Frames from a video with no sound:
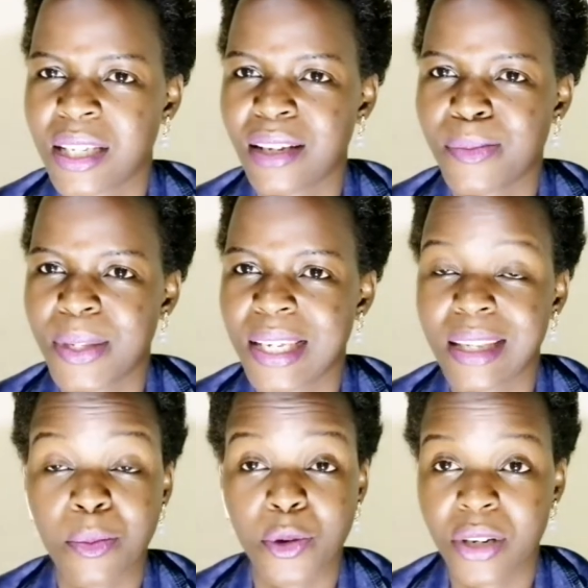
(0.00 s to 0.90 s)
telling me that
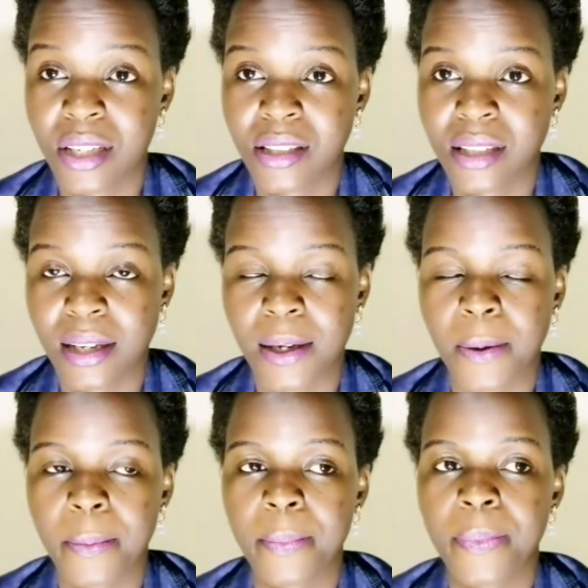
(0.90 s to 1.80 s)
I'm already sick.
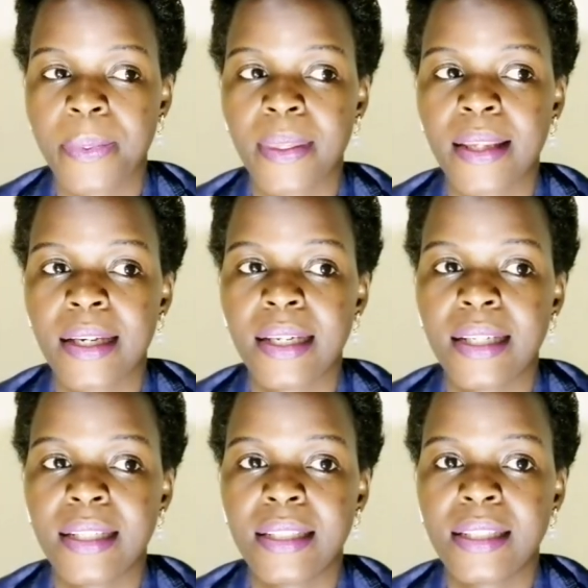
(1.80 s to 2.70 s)

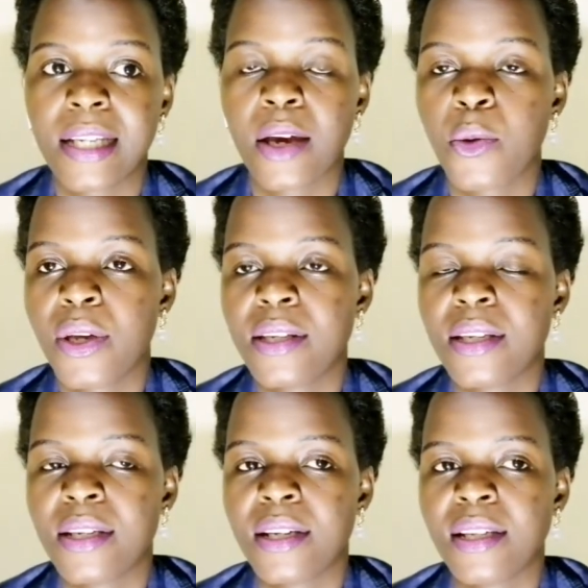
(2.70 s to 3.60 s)
And I
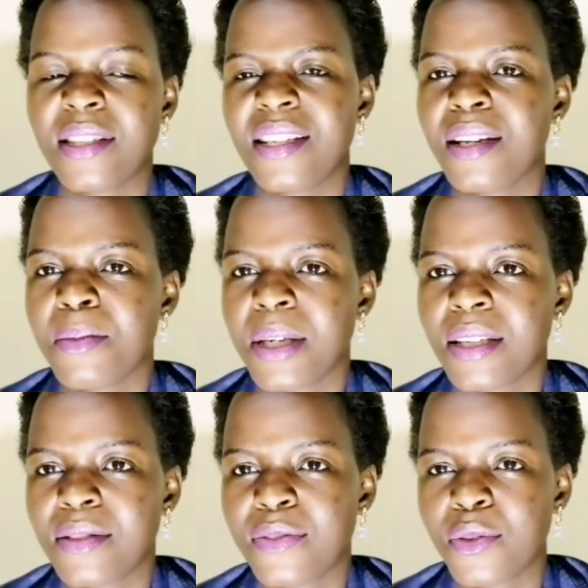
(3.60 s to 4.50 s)
waited. I said, let me
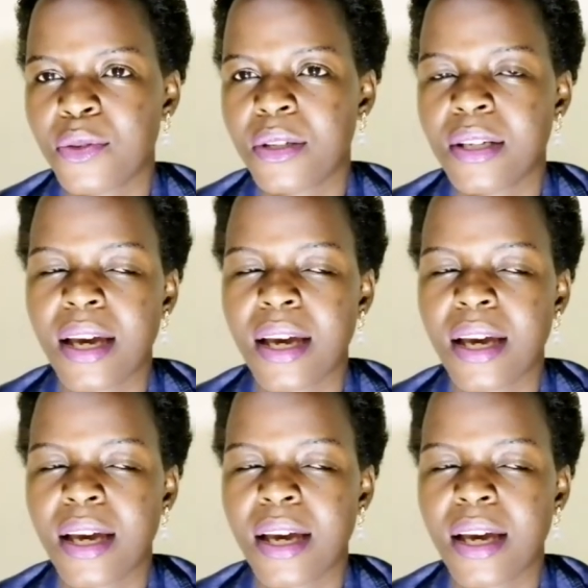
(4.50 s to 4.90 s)
eat food.